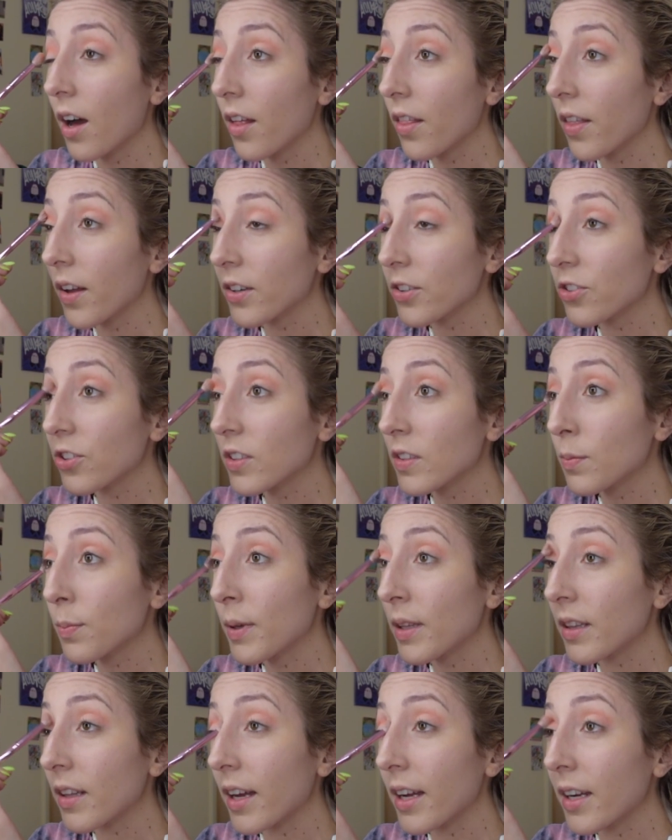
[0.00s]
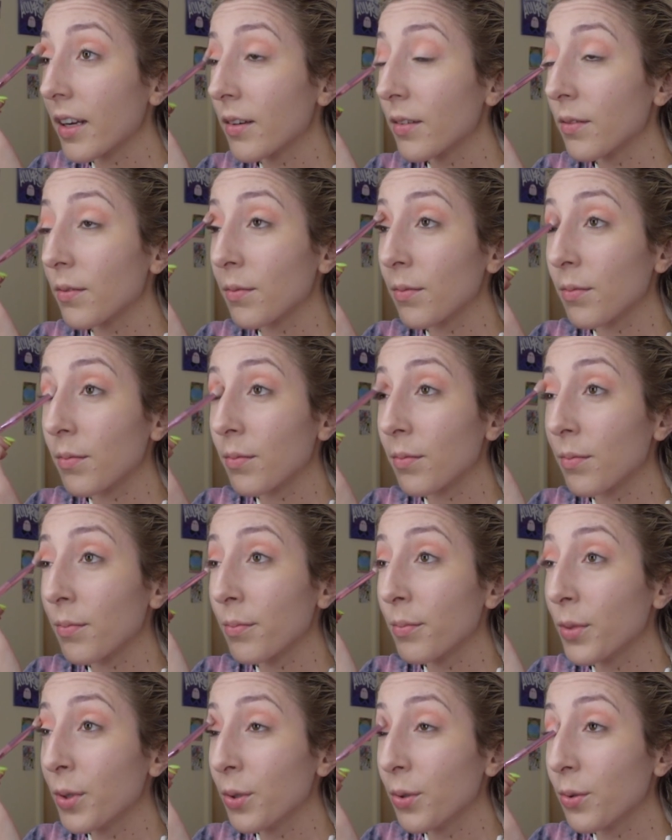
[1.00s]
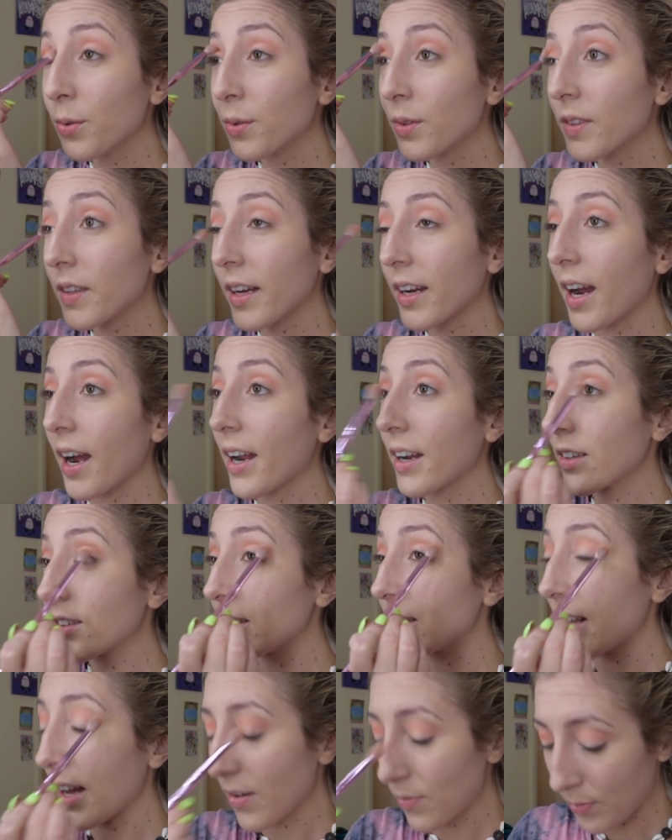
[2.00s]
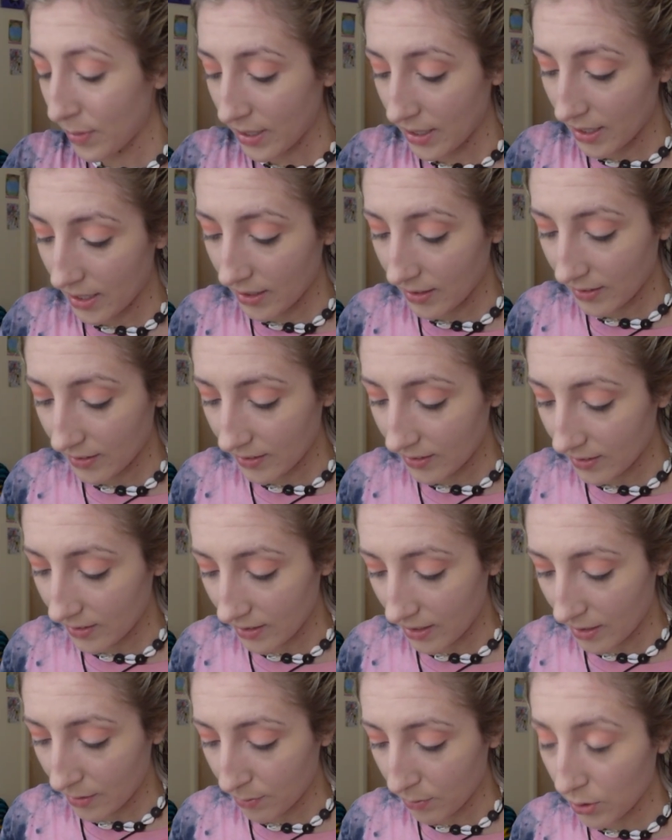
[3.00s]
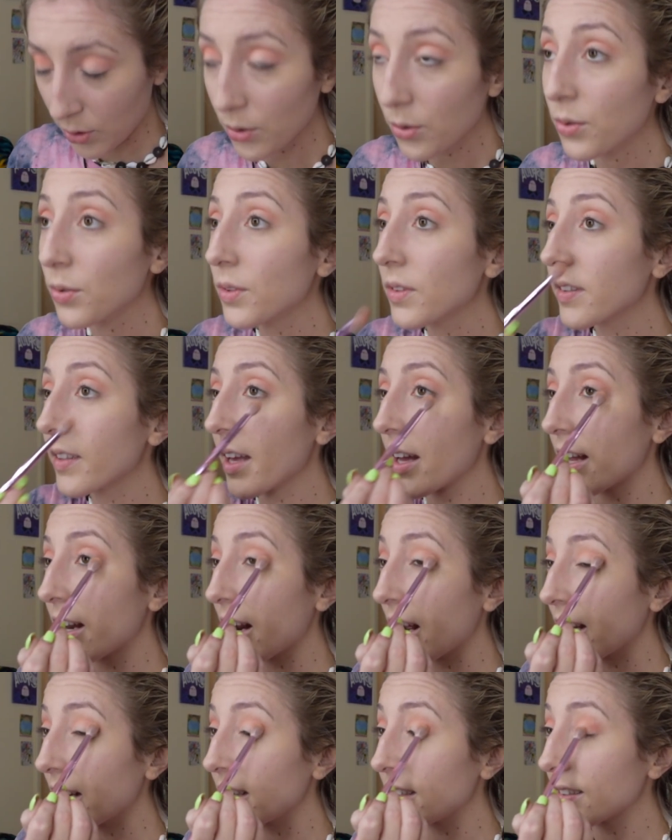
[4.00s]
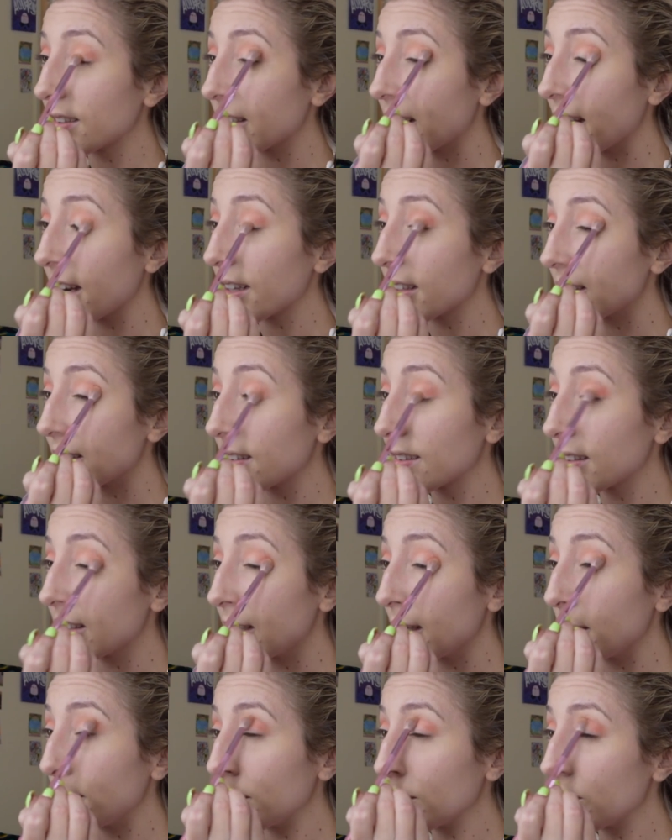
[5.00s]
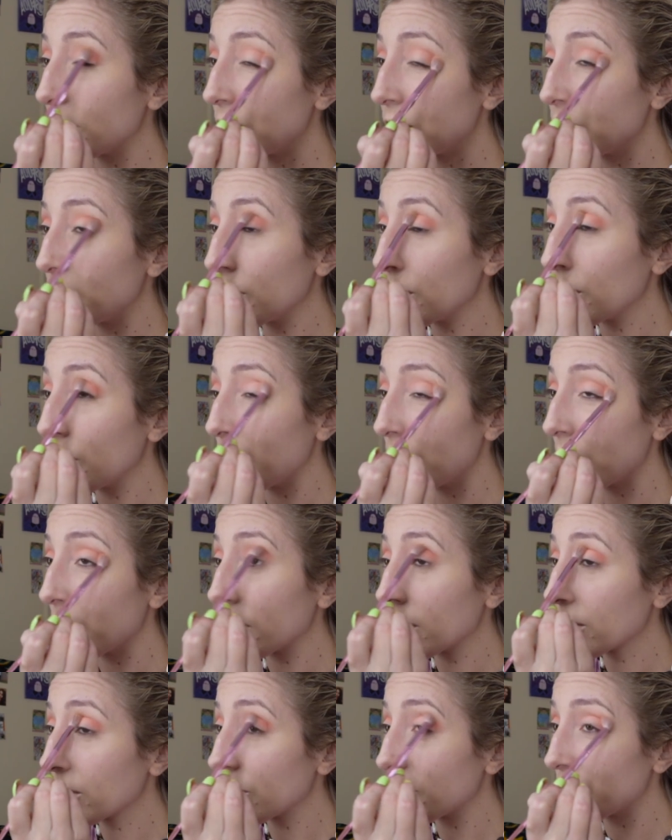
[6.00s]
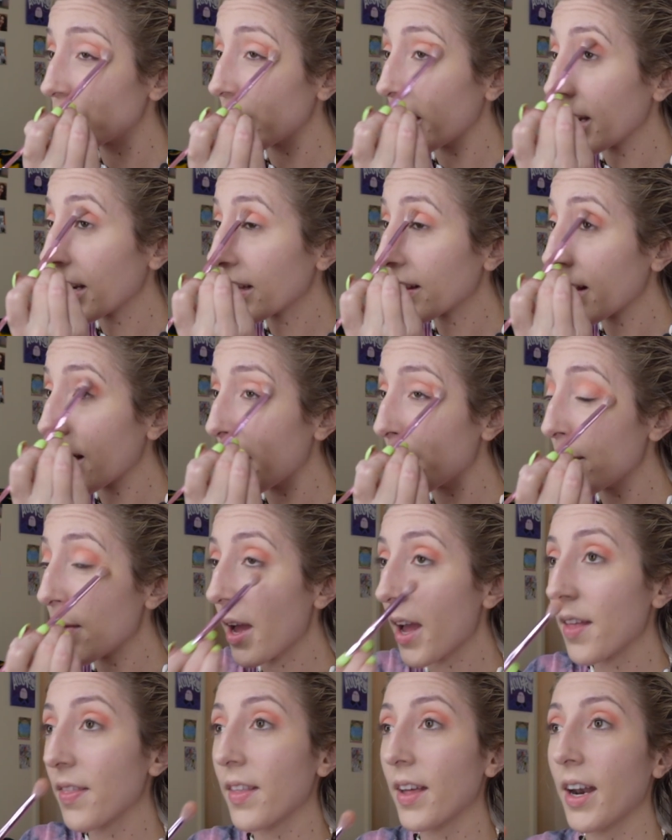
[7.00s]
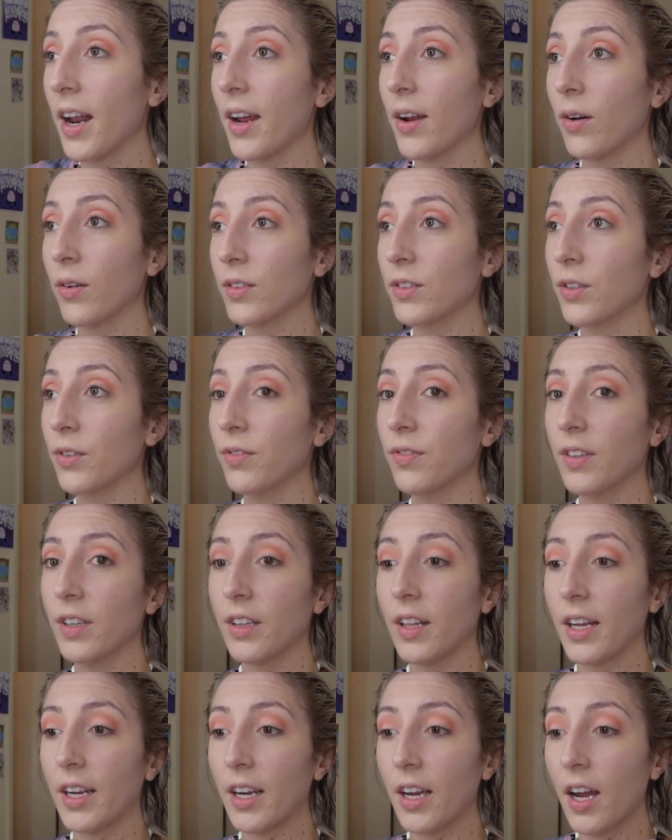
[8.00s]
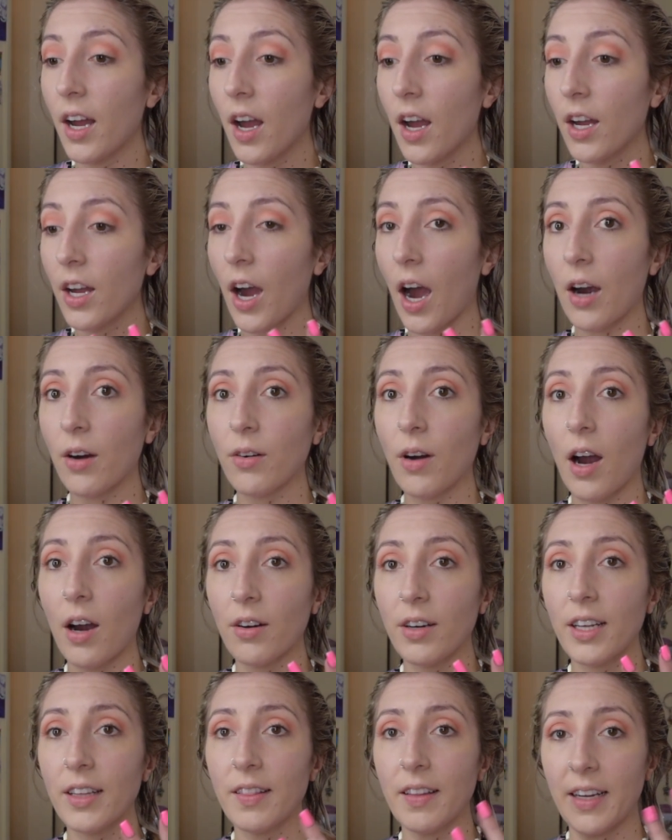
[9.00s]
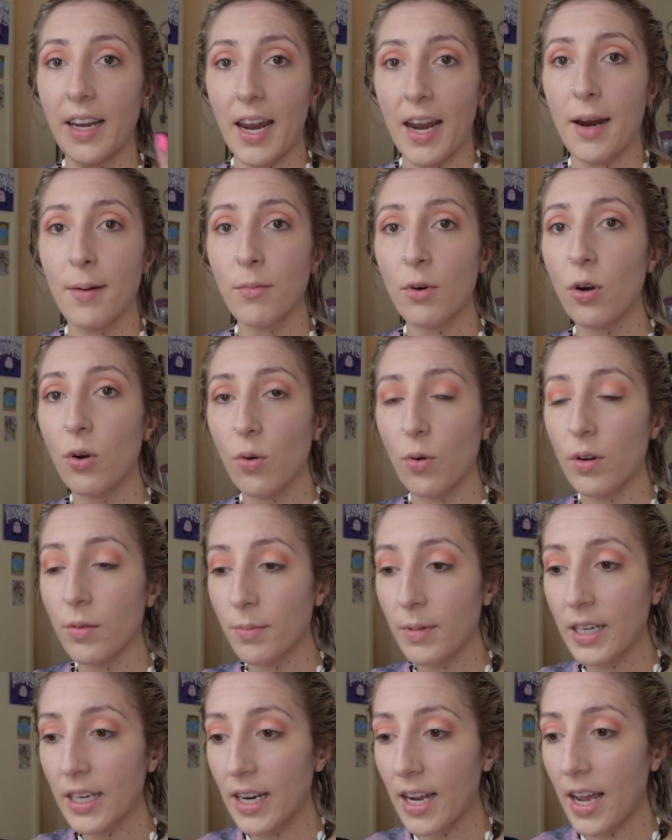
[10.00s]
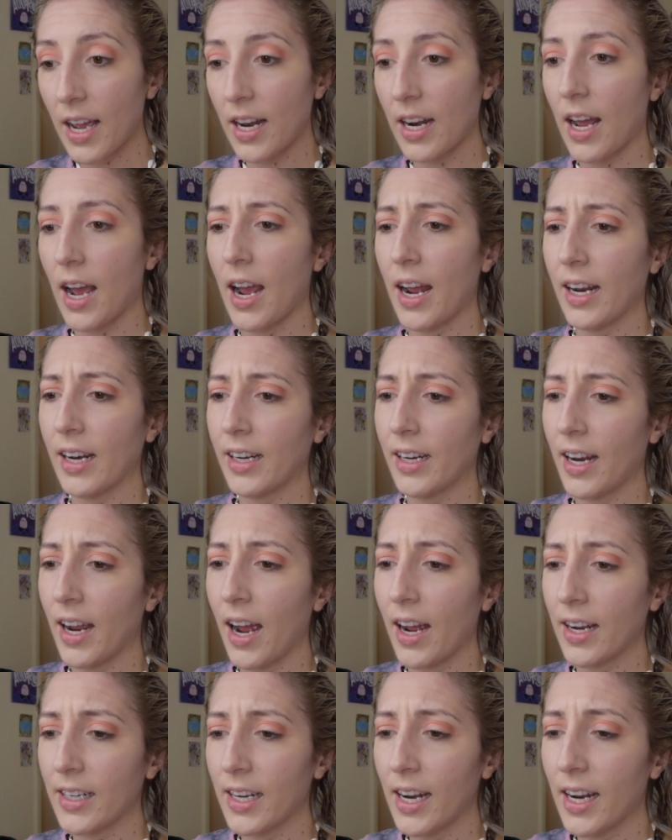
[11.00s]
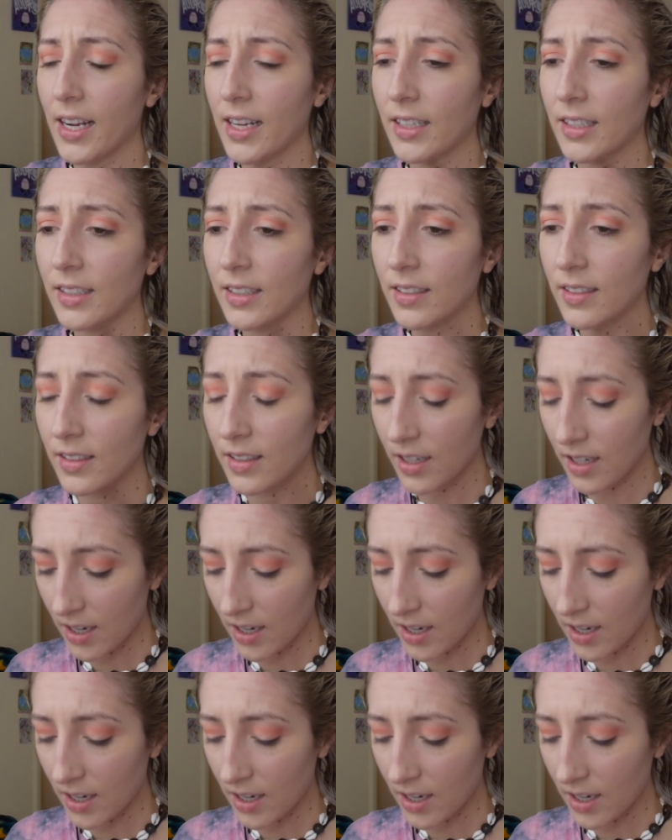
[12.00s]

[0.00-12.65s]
there's just been like moods. Like I just have been in moods and I just can't seem to shake them, and then I also feel like I'll get the camera on me and I can't